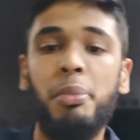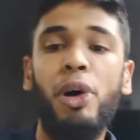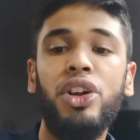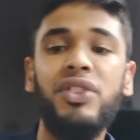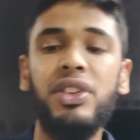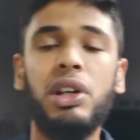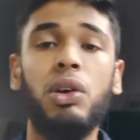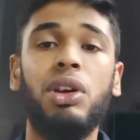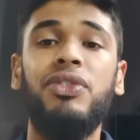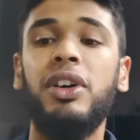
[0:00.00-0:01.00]
Part of the
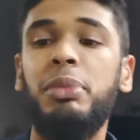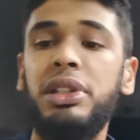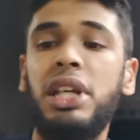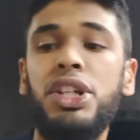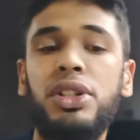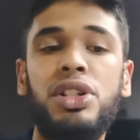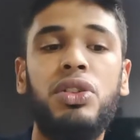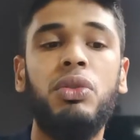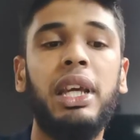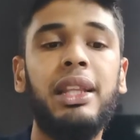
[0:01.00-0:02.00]
goal of fermentation is
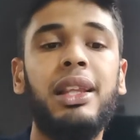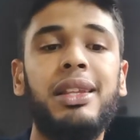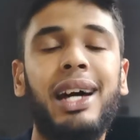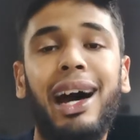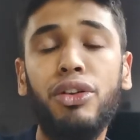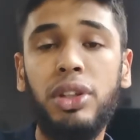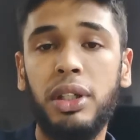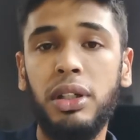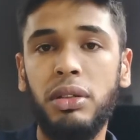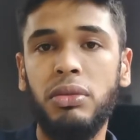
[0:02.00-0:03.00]
to get the
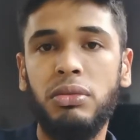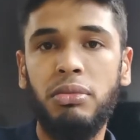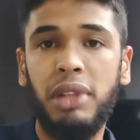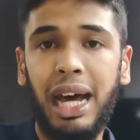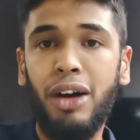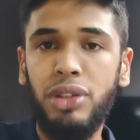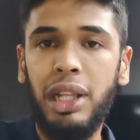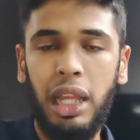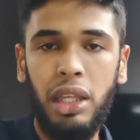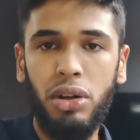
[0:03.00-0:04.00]
outer
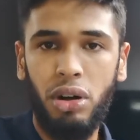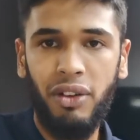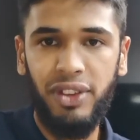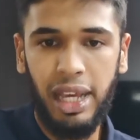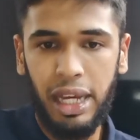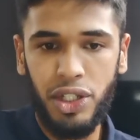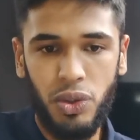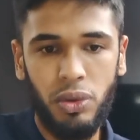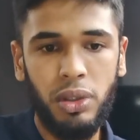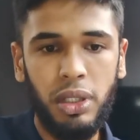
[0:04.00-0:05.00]
layer of the
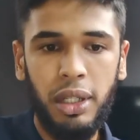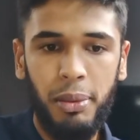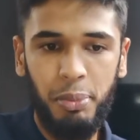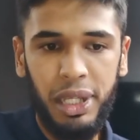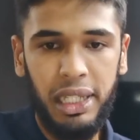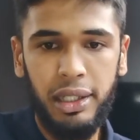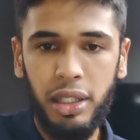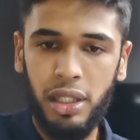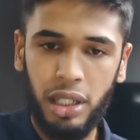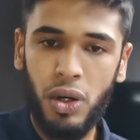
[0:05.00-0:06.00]
actual
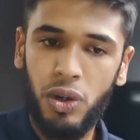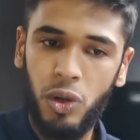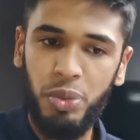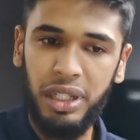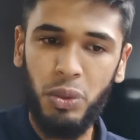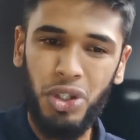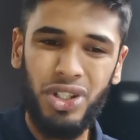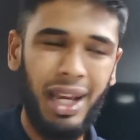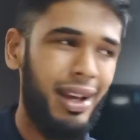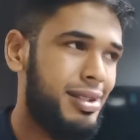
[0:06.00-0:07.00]
bean, the cocoa bean,
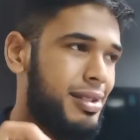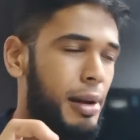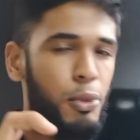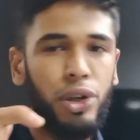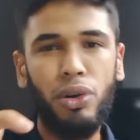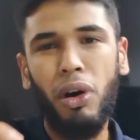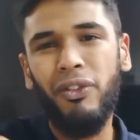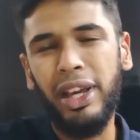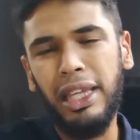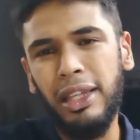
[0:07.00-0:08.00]
which has somewhat
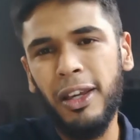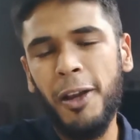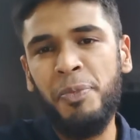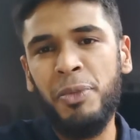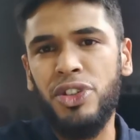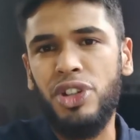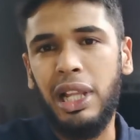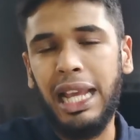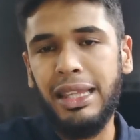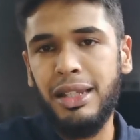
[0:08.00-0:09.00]
of a
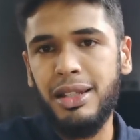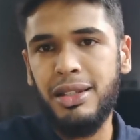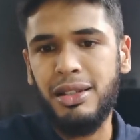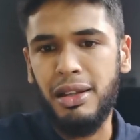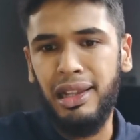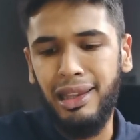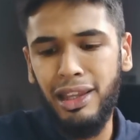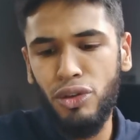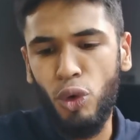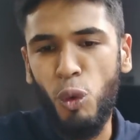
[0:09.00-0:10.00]
gelatinous
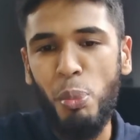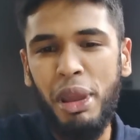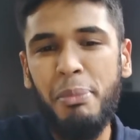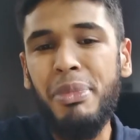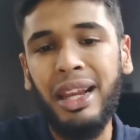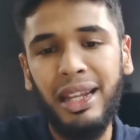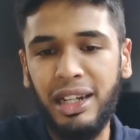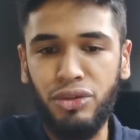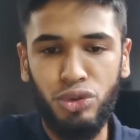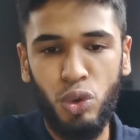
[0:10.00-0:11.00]
layer or membrane,
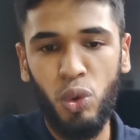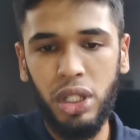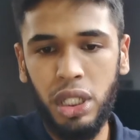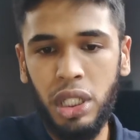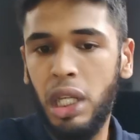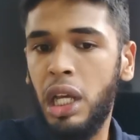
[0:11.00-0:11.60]
I could call it.